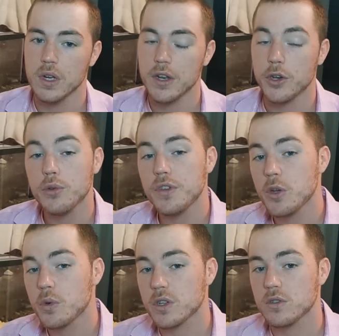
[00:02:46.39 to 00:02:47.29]
new
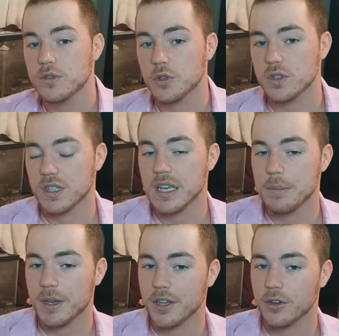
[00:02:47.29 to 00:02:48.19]
viewers versus
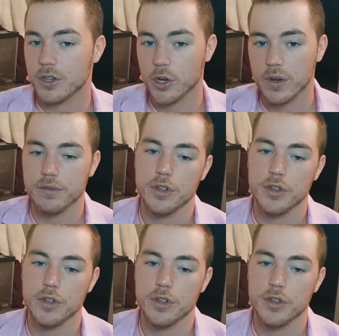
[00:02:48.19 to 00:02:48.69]
keeping your current